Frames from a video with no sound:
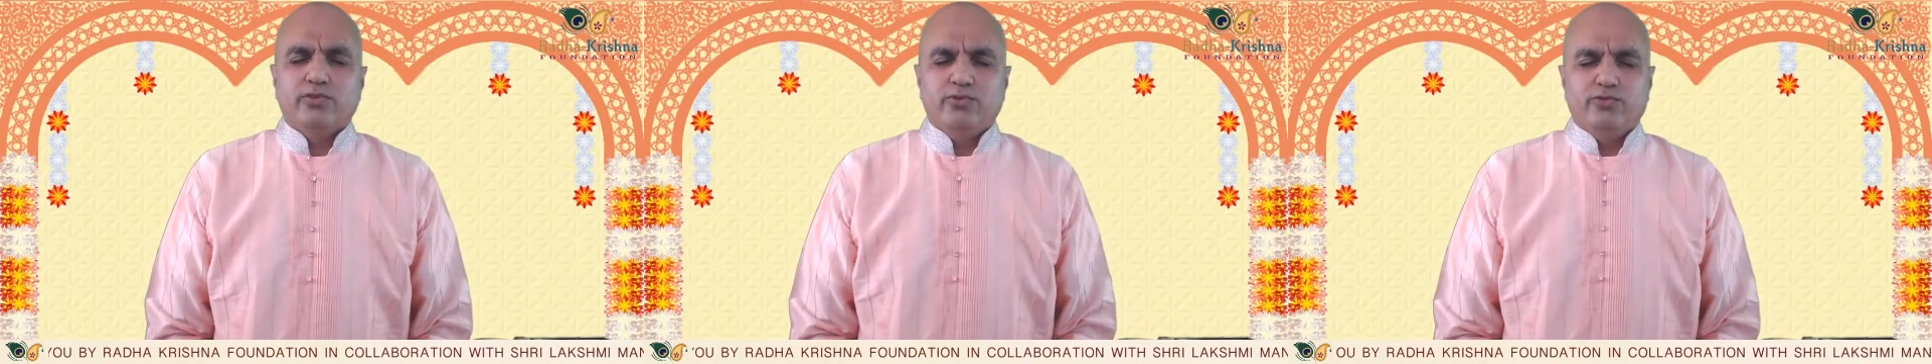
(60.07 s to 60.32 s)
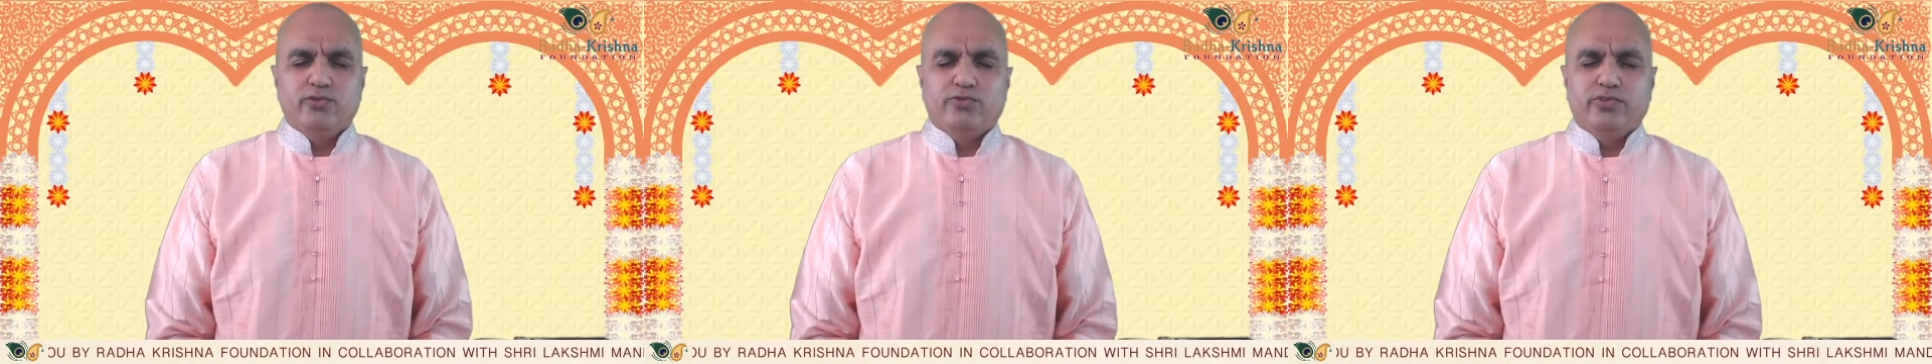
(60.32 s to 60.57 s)

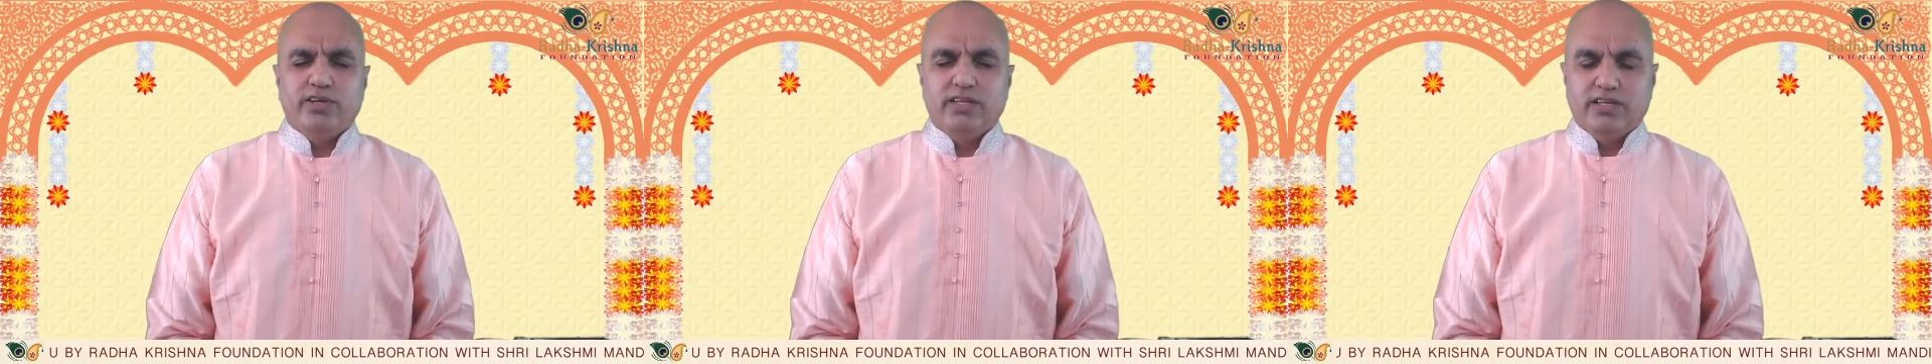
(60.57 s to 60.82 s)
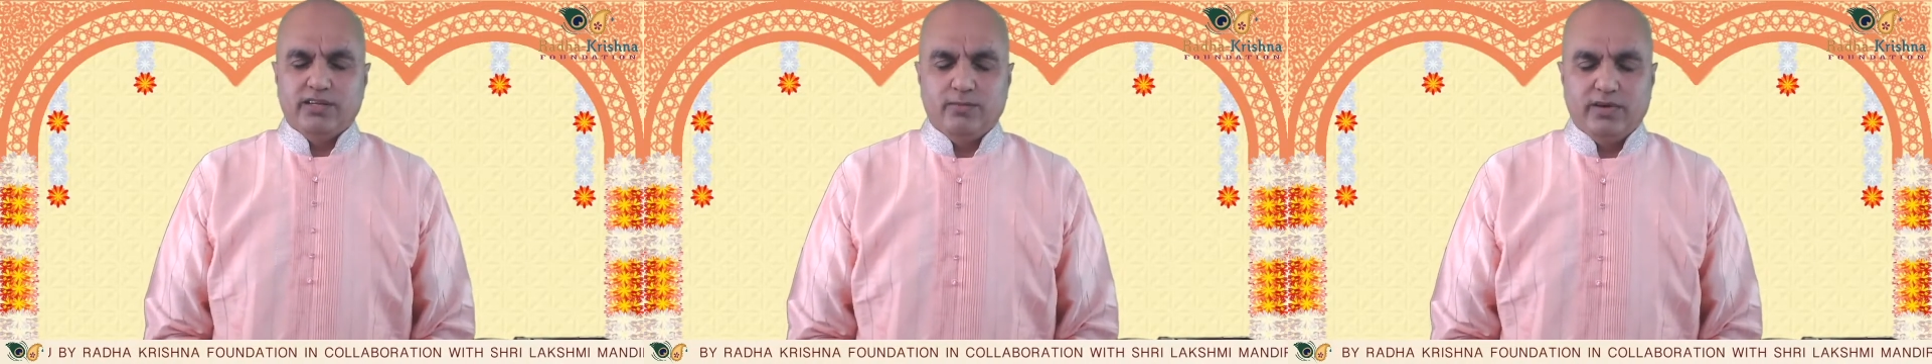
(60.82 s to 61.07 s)
if you feel
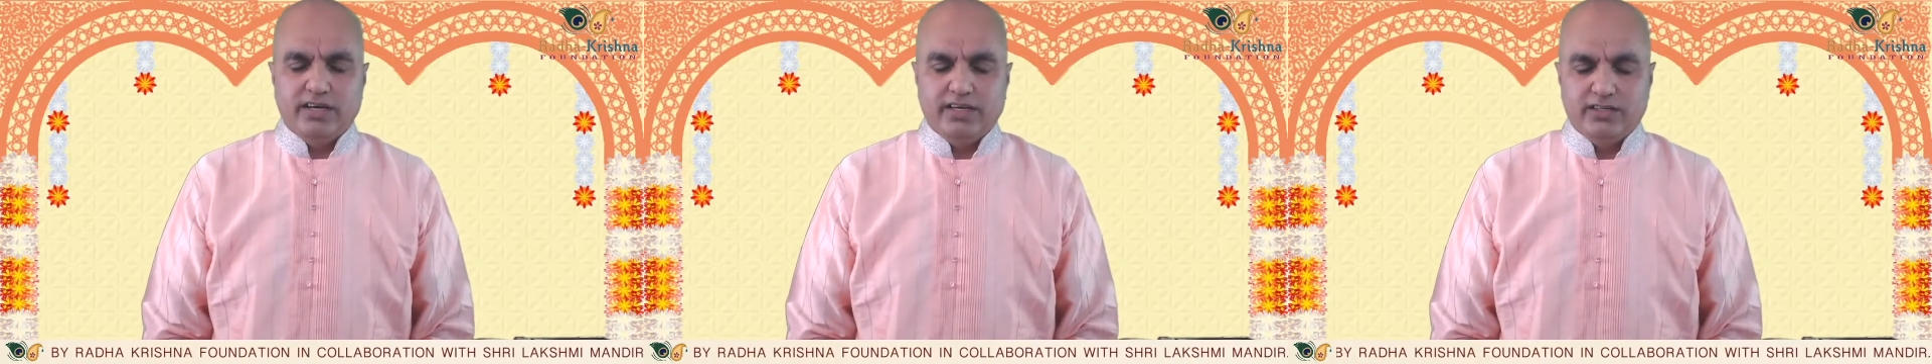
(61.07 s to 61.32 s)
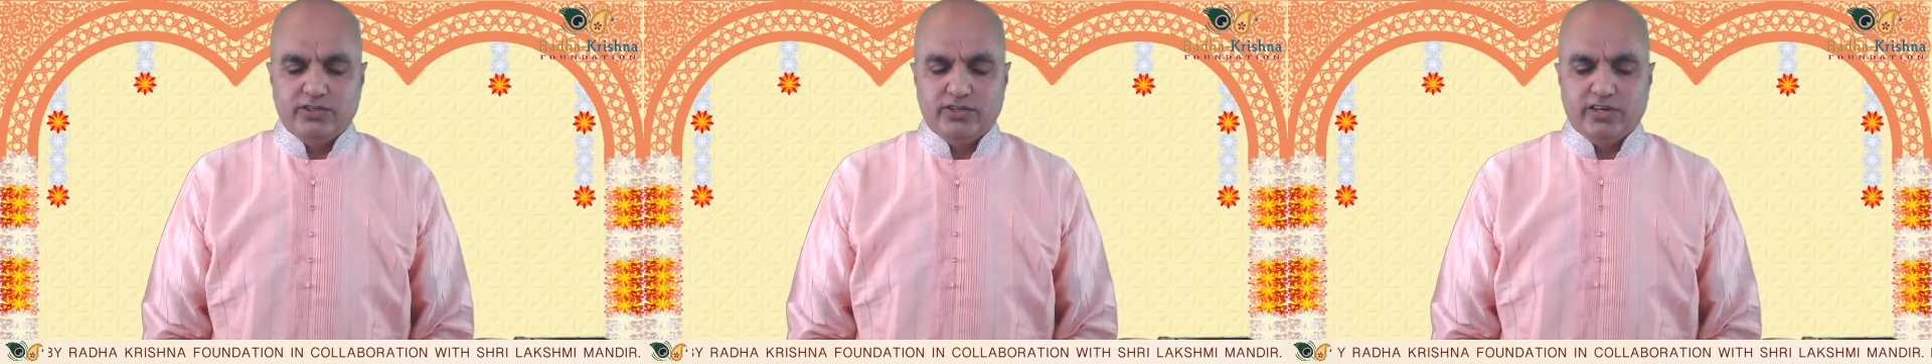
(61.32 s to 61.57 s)
that the
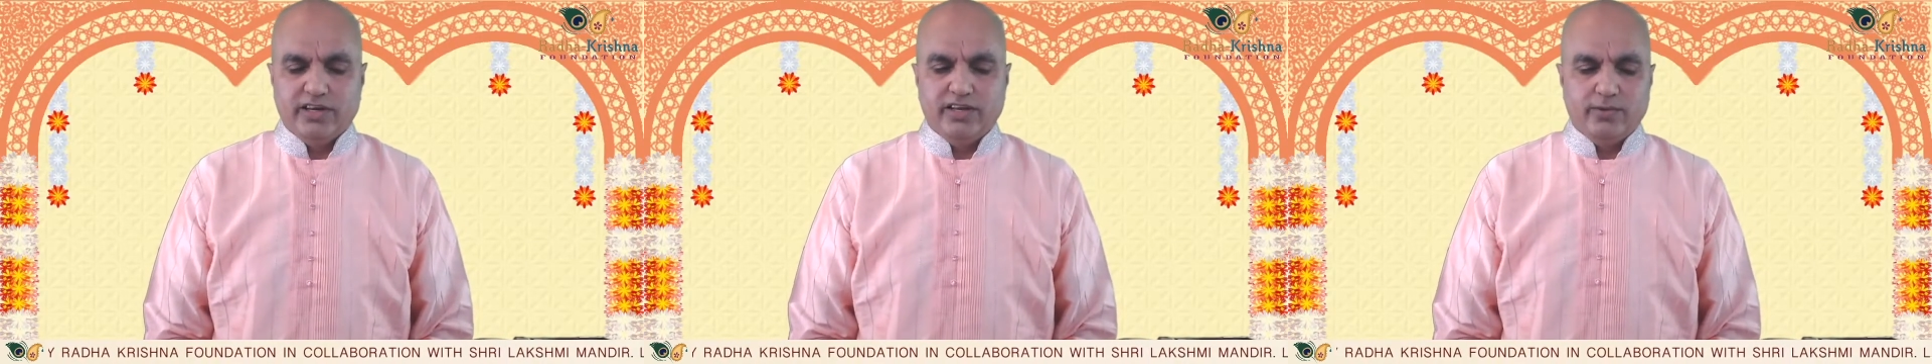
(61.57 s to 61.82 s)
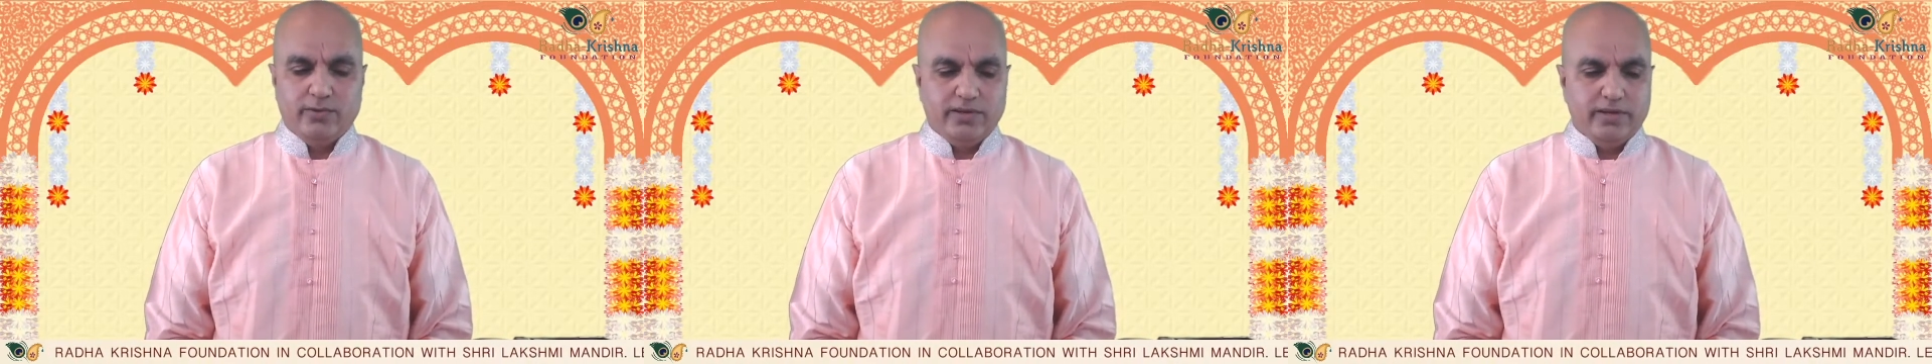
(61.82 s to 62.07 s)
mind is running
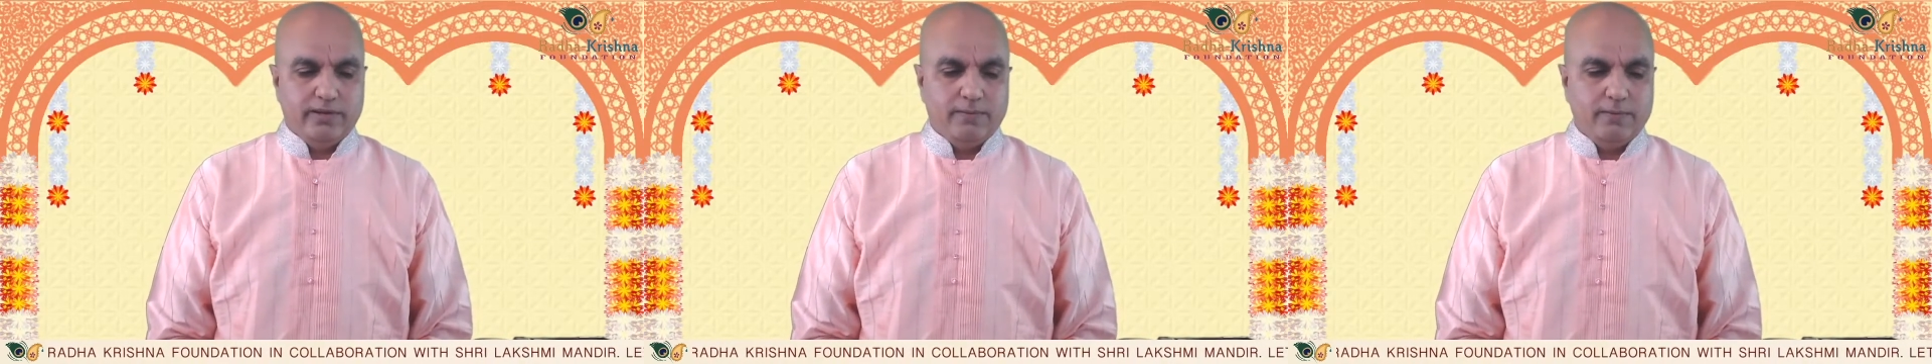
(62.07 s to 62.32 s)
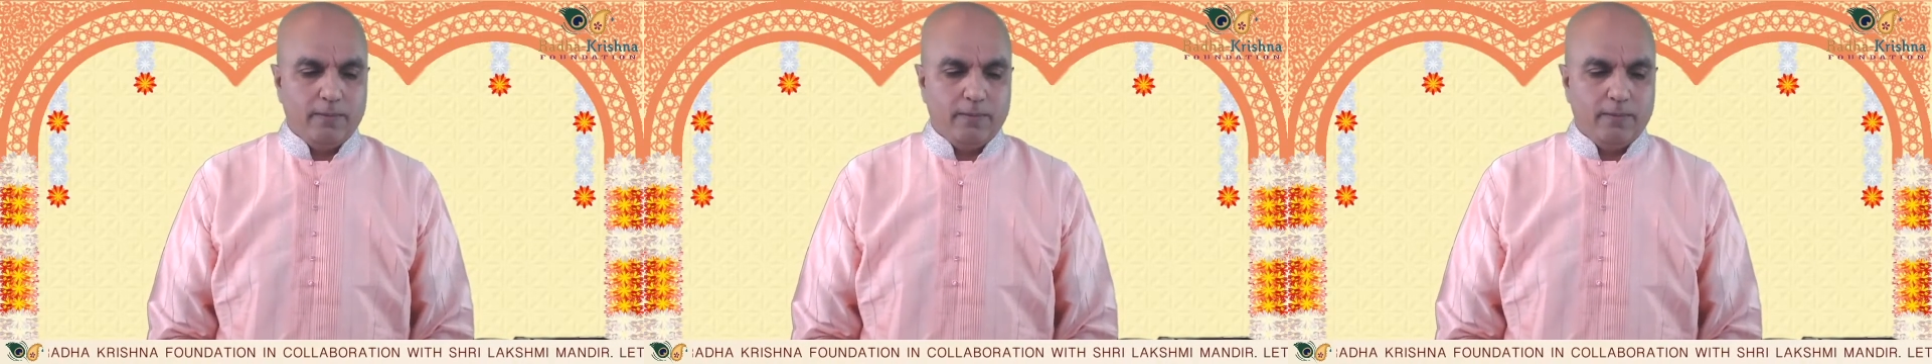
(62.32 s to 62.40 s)
away.